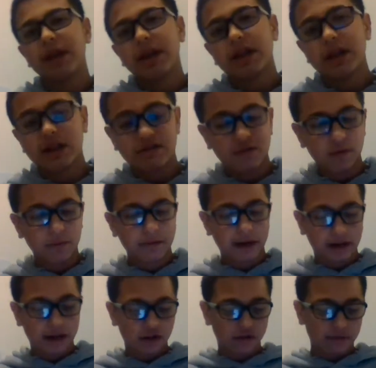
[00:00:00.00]
this film
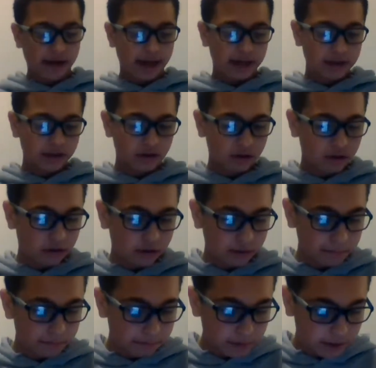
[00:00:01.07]
kind of drags on a
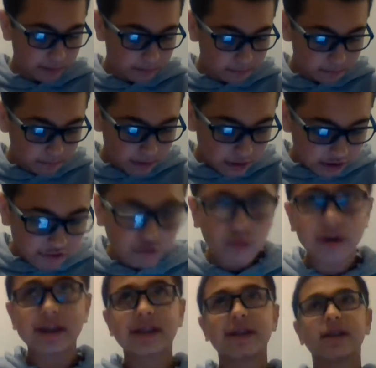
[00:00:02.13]
bit.
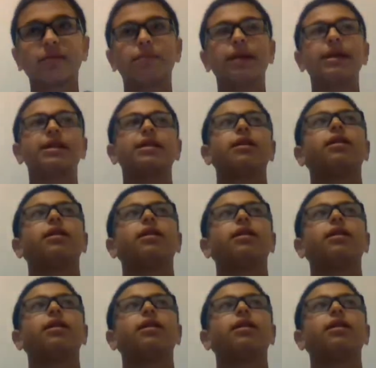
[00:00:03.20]
46th place,